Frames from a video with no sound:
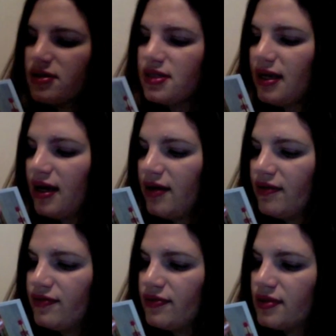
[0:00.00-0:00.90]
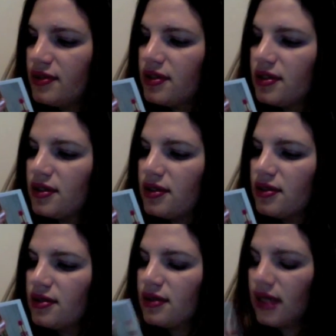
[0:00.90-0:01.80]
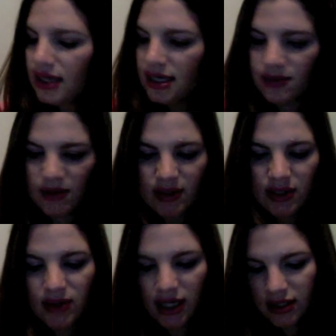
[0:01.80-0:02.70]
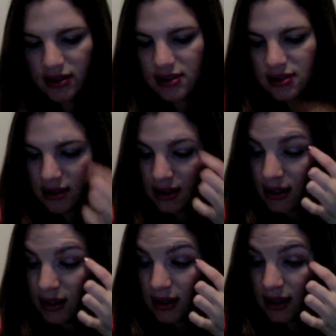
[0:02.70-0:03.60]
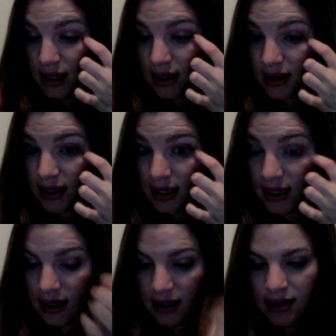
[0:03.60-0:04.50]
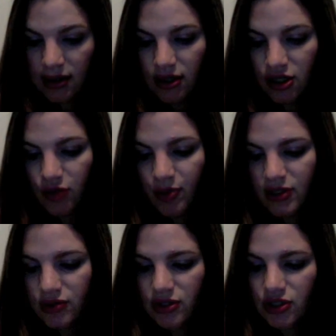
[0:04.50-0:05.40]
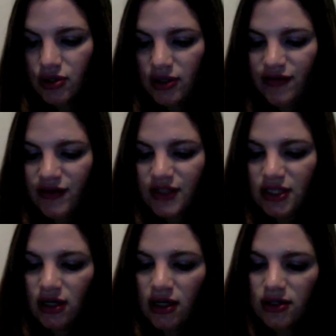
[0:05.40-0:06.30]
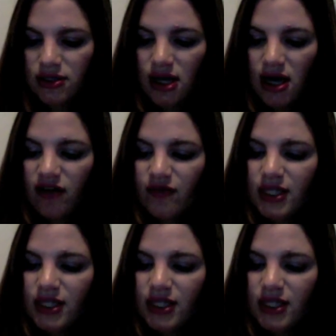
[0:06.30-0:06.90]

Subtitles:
they have. I guess maybe new colors. And then a coupon to enjoy $50 off my